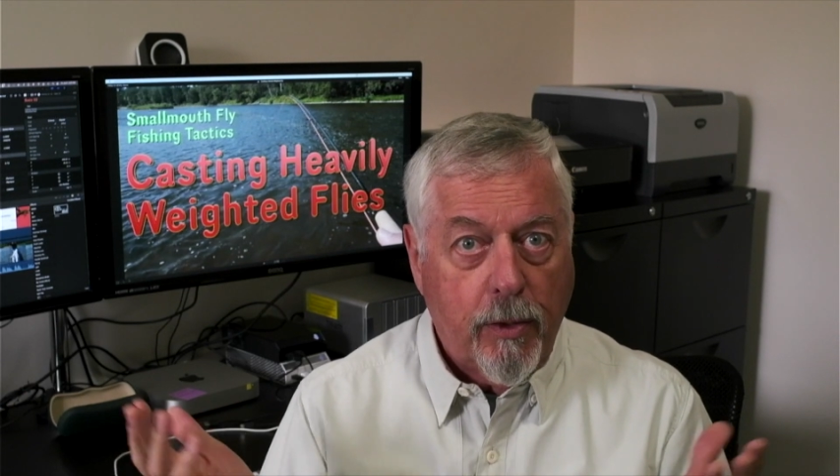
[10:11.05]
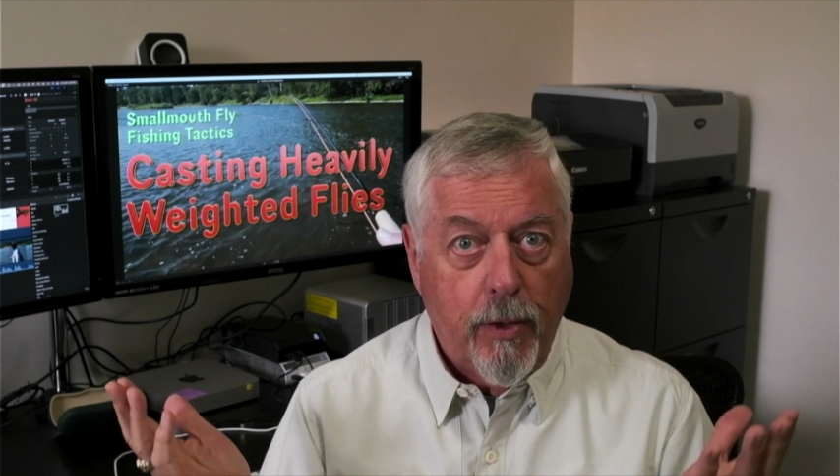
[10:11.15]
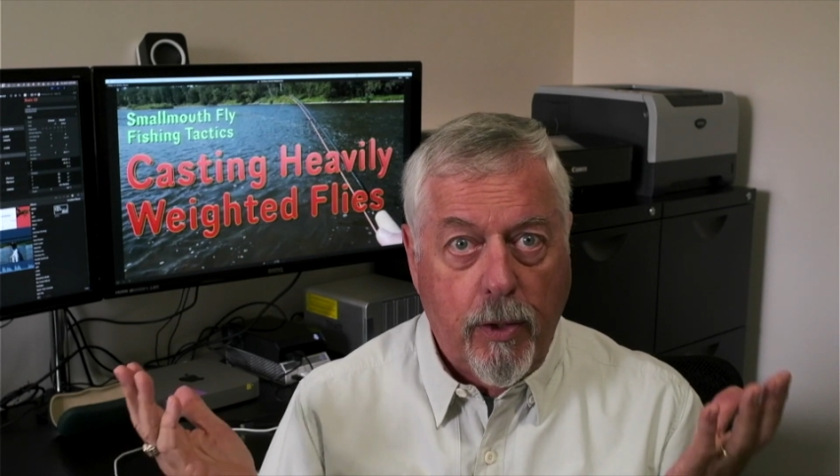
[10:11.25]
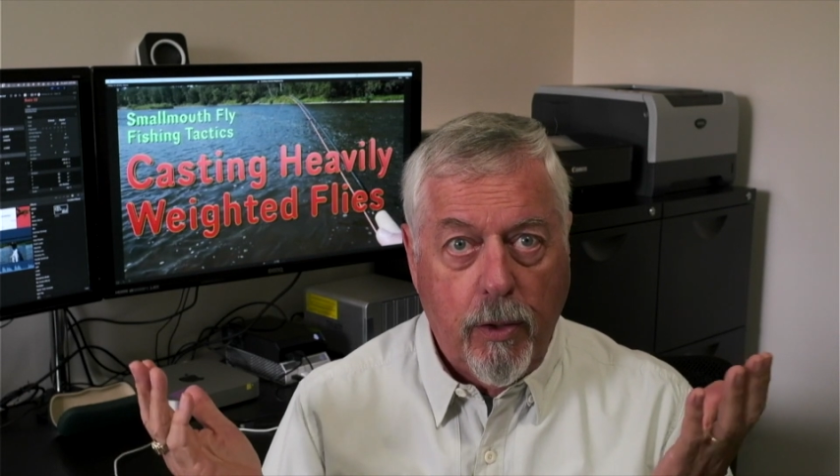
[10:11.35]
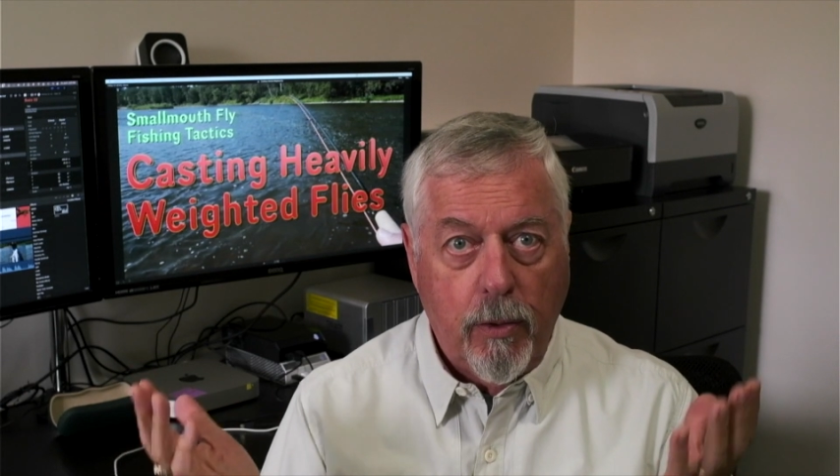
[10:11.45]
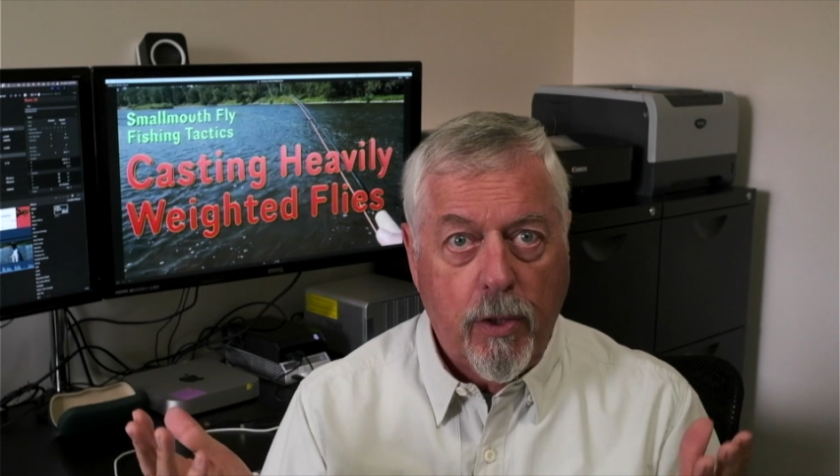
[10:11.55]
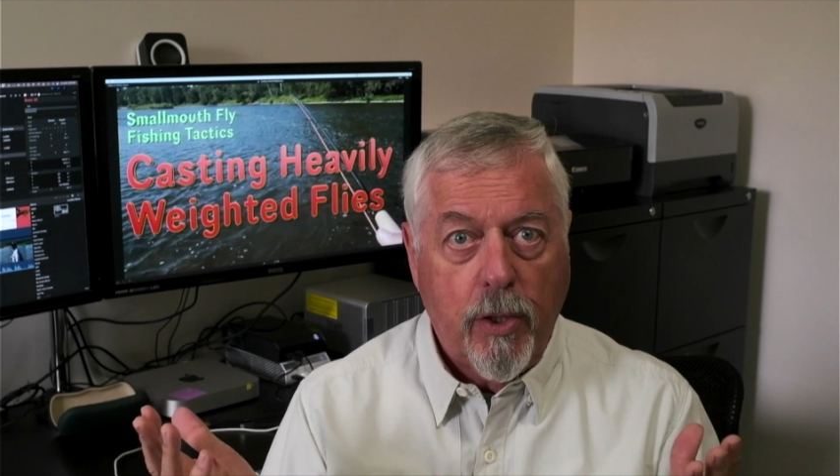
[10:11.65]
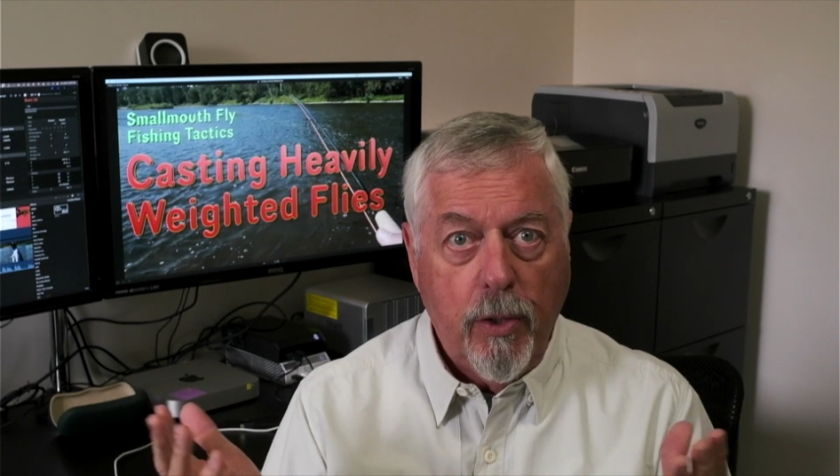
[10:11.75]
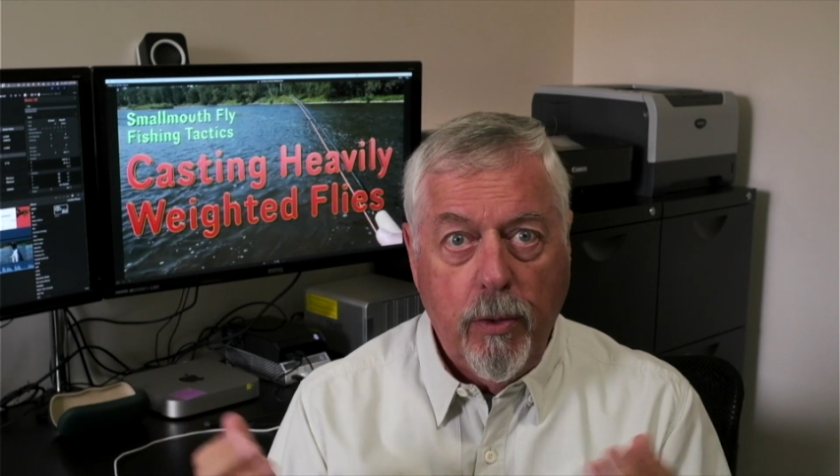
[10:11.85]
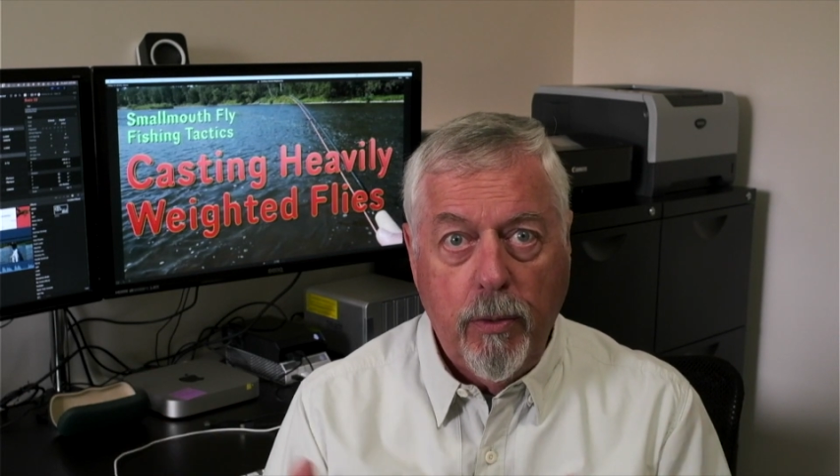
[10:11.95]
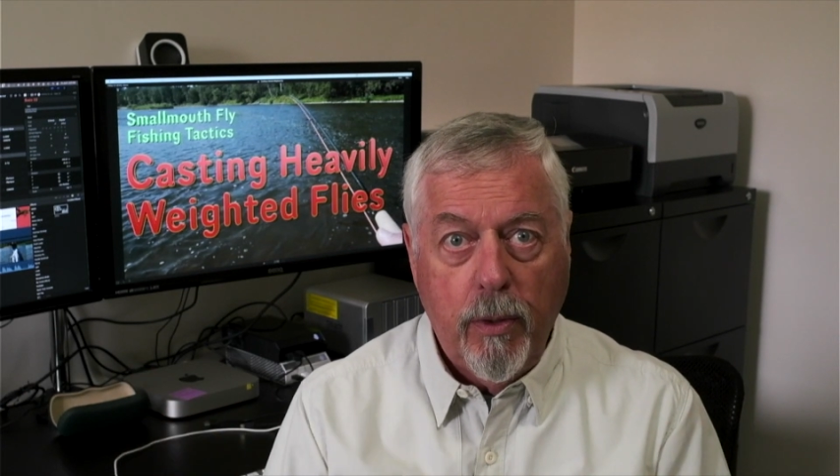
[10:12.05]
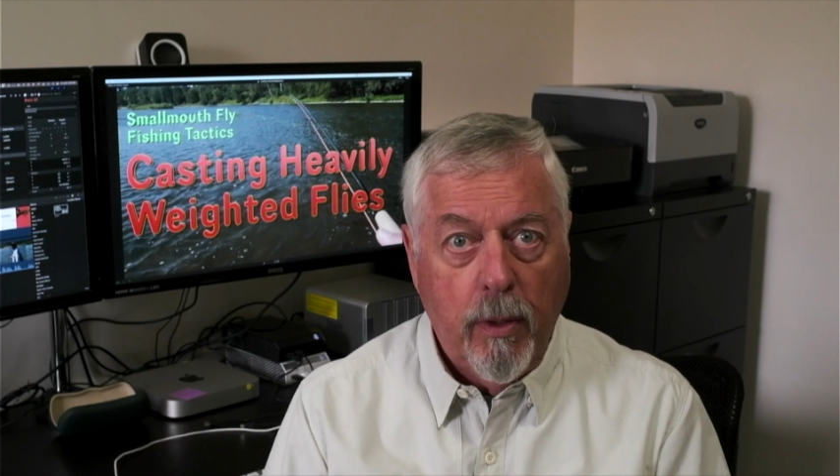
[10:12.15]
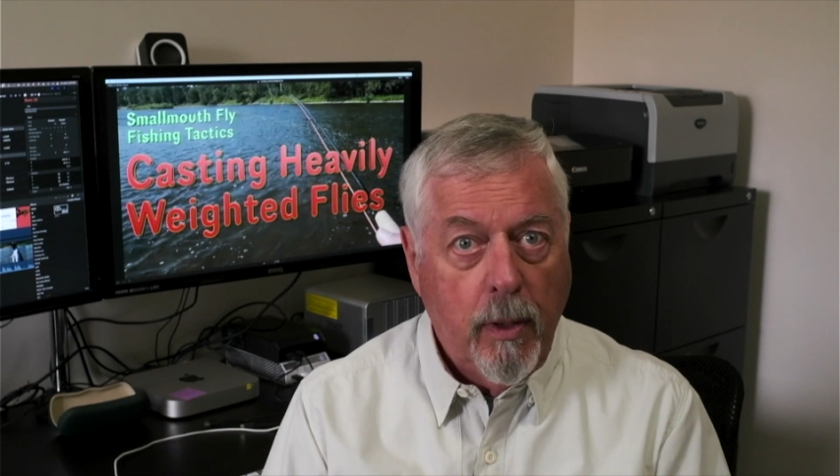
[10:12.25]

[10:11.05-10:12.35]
too soon,